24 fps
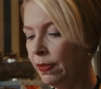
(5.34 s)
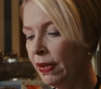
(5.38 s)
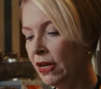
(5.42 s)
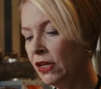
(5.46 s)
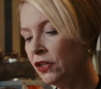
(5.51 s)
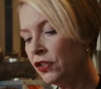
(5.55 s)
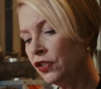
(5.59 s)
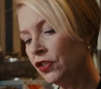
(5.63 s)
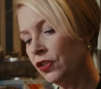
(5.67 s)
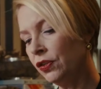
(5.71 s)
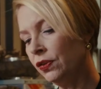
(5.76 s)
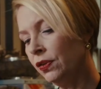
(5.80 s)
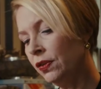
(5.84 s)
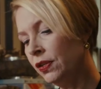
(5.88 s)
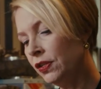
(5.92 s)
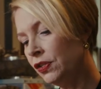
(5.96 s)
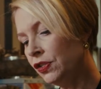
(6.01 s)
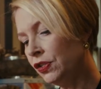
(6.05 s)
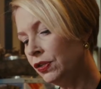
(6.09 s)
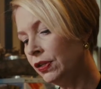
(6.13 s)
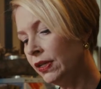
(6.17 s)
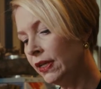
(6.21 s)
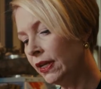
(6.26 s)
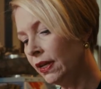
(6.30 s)
make sure
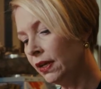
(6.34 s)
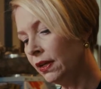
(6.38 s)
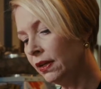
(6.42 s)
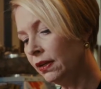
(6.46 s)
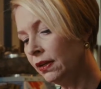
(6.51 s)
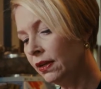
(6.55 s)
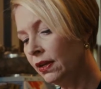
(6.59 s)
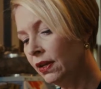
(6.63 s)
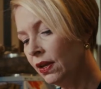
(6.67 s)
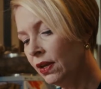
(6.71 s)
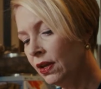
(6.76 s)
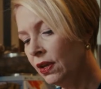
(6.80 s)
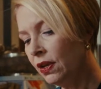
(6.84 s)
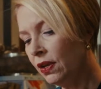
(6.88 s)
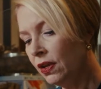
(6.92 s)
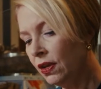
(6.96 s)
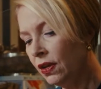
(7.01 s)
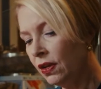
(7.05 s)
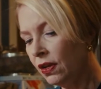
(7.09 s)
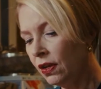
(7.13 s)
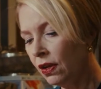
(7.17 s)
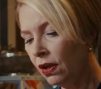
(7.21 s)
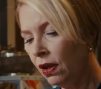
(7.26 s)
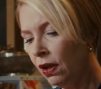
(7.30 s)
that you get
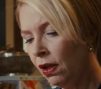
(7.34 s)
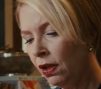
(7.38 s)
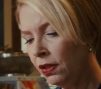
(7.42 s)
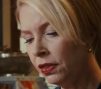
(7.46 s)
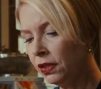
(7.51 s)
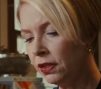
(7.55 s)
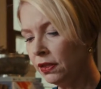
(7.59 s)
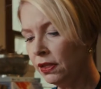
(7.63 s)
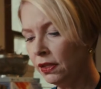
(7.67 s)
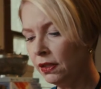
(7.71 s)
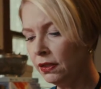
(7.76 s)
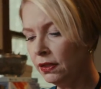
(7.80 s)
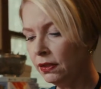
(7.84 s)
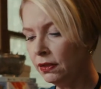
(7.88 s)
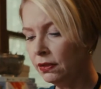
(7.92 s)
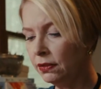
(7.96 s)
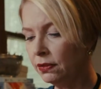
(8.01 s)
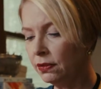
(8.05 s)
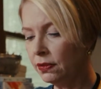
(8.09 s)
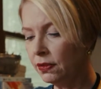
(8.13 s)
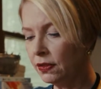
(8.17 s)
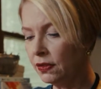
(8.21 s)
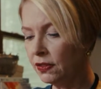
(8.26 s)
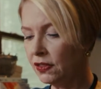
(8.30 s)
all the little
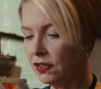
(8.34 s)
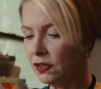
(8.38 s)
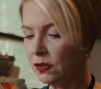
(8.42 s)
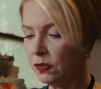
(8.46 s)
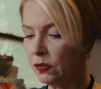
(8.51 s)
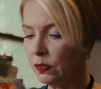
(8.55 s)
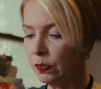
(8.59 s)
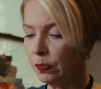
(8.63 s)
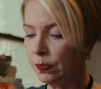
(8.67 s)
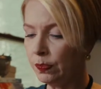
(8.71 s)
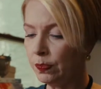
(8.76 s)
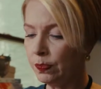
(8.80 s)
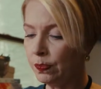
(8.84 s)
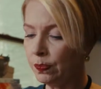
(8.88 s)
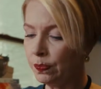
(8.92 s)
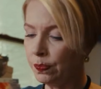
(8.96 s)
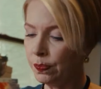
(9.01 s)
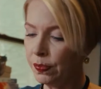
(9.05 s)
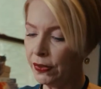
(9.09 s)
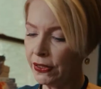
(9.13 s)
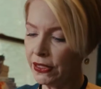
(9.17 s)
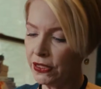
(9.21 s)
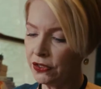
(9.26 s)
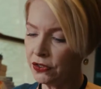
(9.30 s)

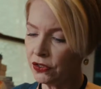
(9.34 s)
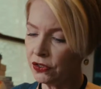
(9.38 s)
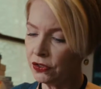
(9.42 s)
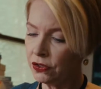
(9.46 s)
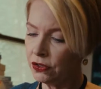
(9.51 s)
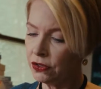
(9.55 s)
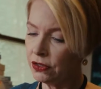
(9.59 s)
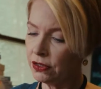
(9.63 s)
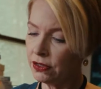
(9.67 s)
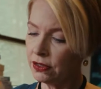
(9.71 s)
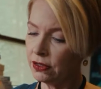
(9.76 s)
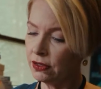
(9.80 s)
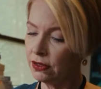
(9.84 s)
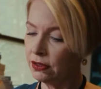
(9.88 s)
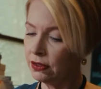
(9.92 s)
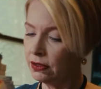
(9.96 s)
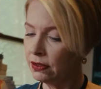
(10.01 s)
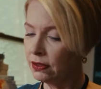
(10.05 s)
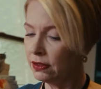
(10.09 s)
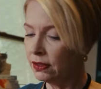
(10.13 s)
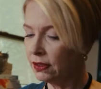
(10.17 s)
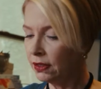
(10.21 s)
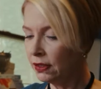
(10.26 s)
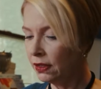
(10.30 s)
splinters
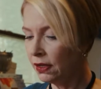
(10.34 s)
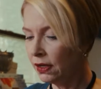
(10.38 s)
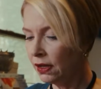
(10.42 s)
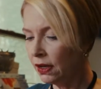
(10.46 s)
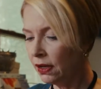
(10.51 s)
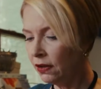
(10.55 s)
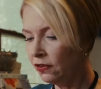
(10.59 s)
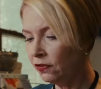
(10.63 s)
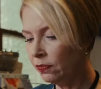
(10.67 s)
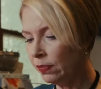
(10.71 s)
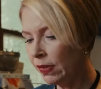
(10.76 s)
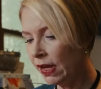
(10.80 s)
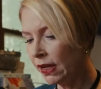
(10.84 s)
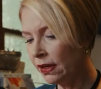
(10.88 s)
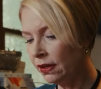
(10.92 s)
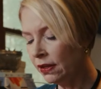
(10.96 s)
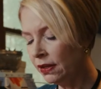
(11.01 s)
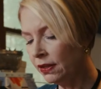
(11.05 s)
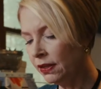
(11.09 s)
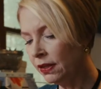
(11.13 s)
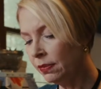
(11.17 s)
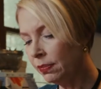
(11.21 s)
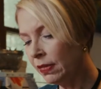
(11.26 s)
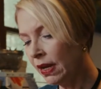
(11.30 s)
of
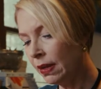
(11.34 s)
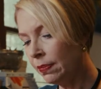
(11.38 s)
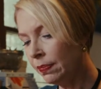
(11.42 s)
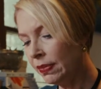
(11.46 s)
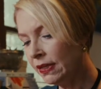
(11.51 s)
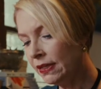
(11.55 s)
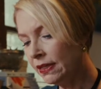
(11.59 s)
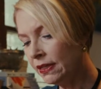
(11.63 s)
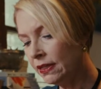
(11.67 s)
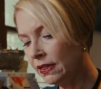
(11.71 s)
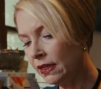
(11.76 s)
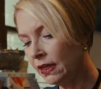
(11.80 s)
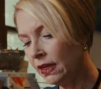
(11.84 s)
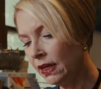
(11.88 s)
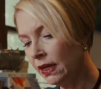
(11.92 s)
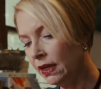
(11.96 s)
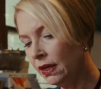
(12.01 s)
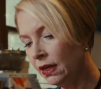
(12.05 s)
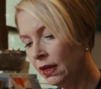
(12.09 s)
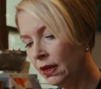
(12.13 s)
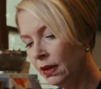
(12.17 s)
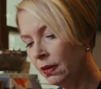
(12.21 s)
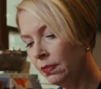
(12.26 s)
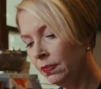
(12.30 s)
metal that might be sticking
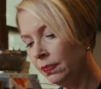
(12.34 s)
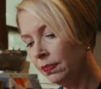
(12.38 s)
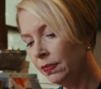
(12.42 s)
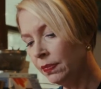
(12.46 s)
up.